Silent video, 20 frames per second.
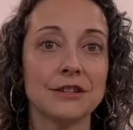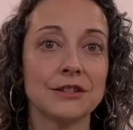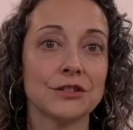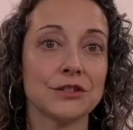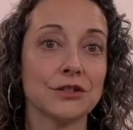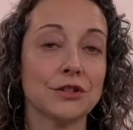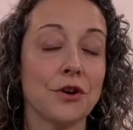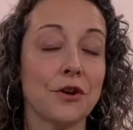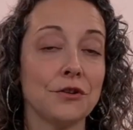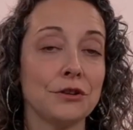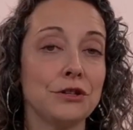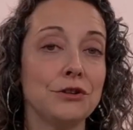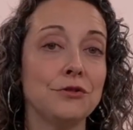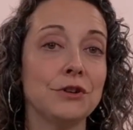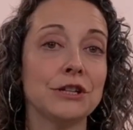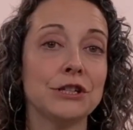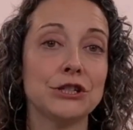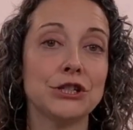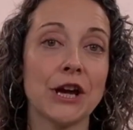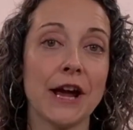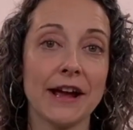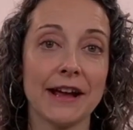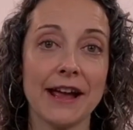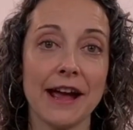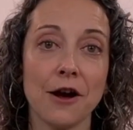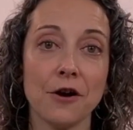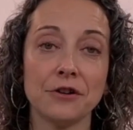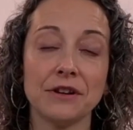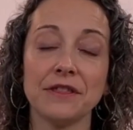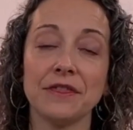So you can check
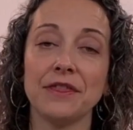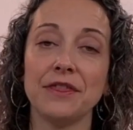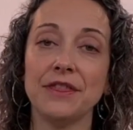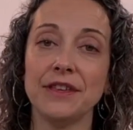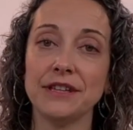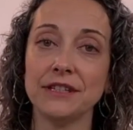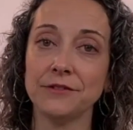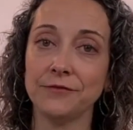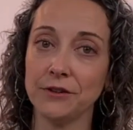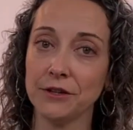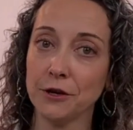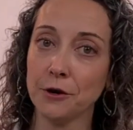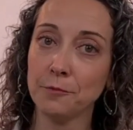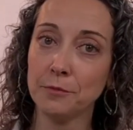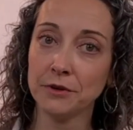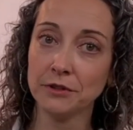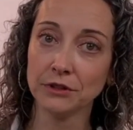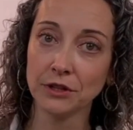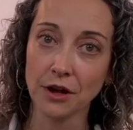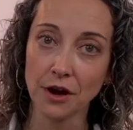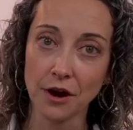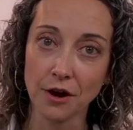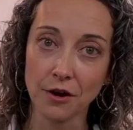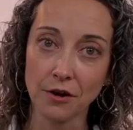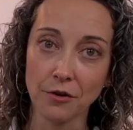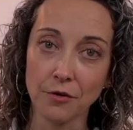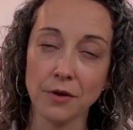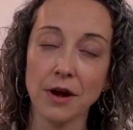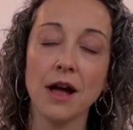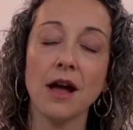out this video
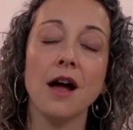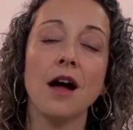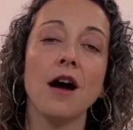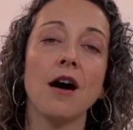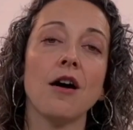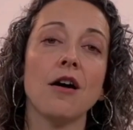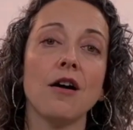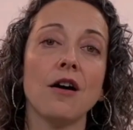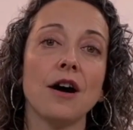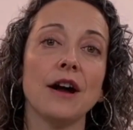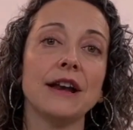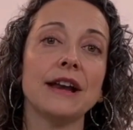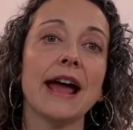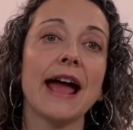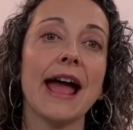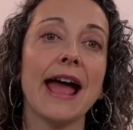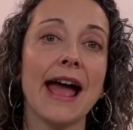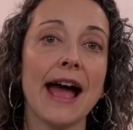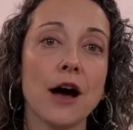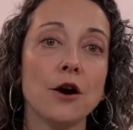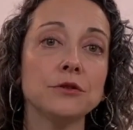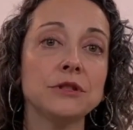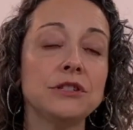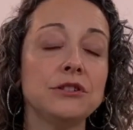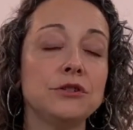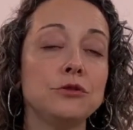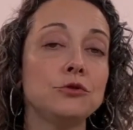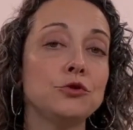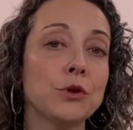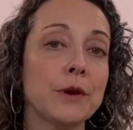below on how to
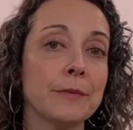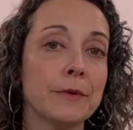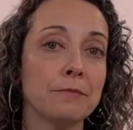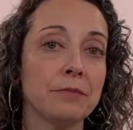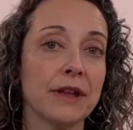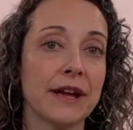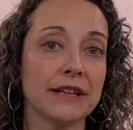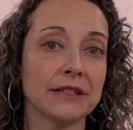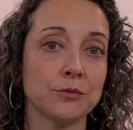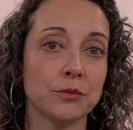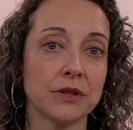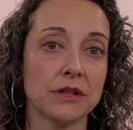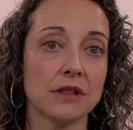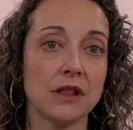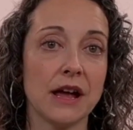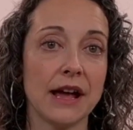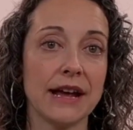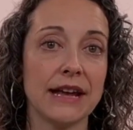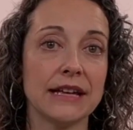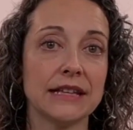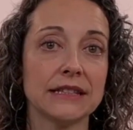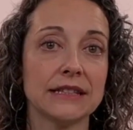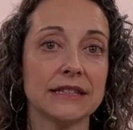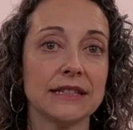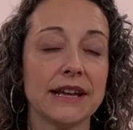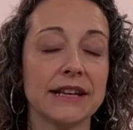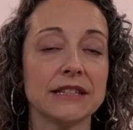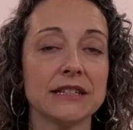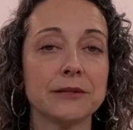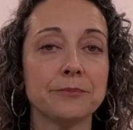do treatment plans with clients
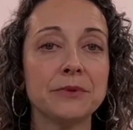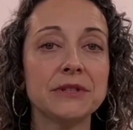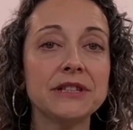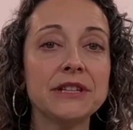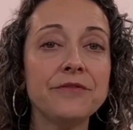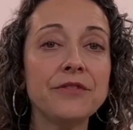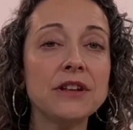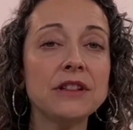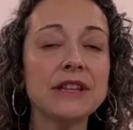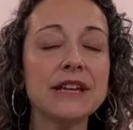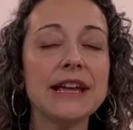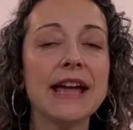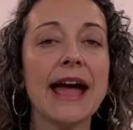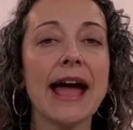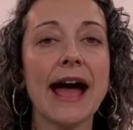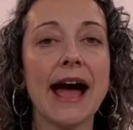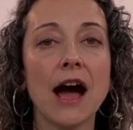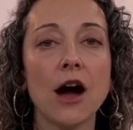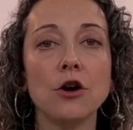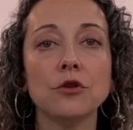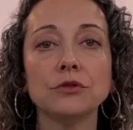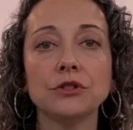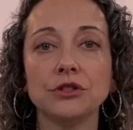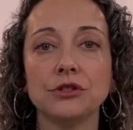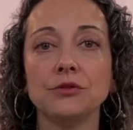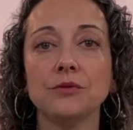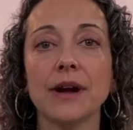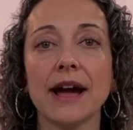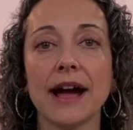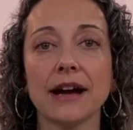and specifically how
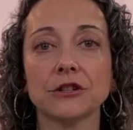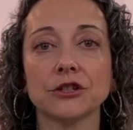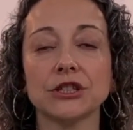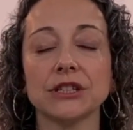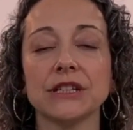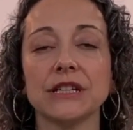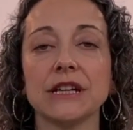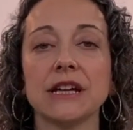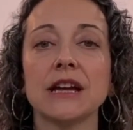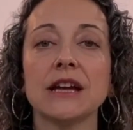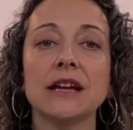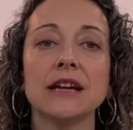to actually